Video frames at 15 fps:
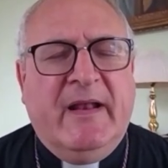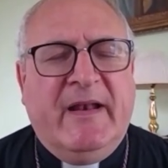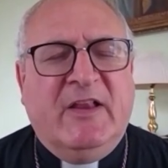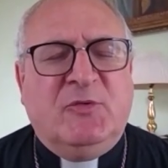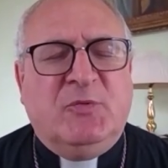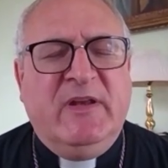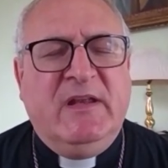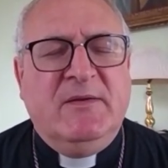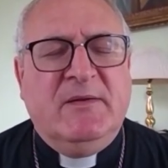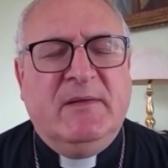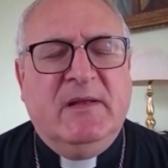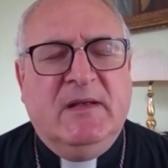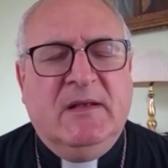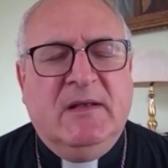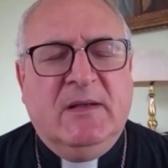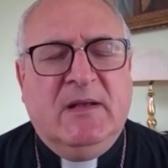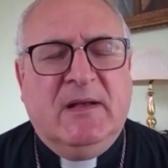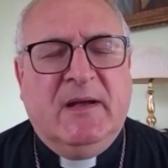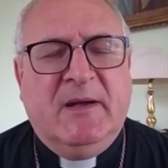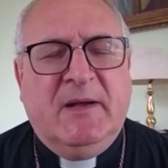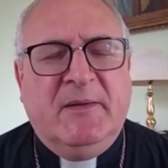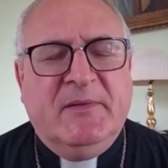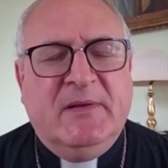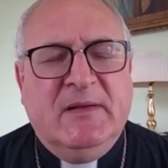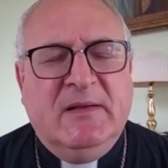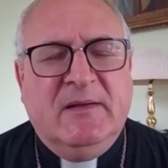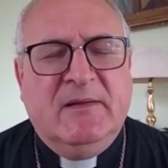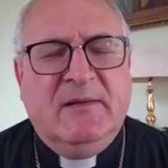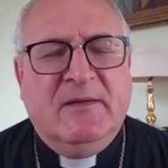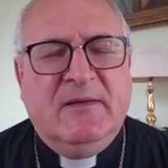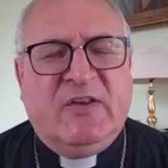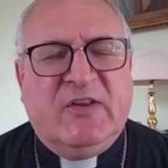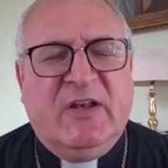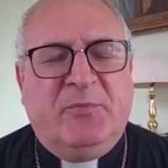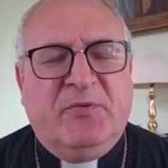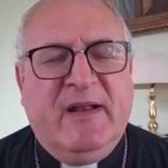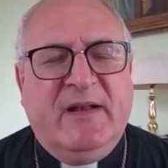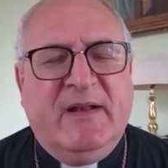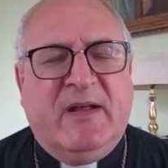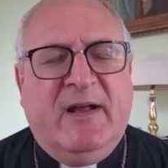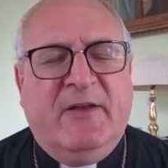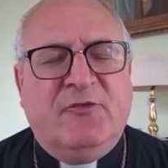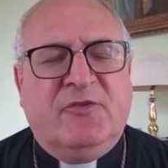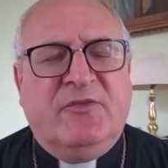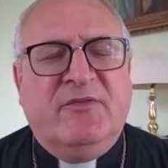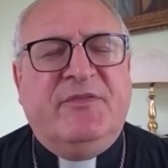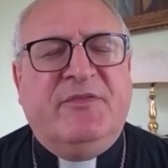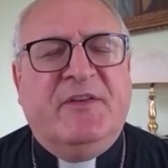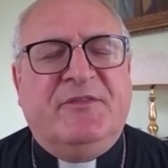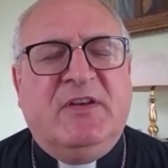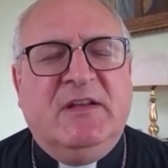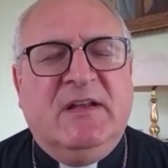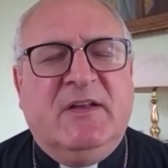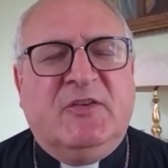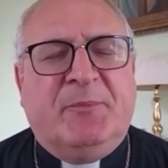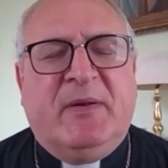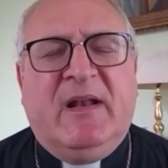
And as we uh, celebrate 150 years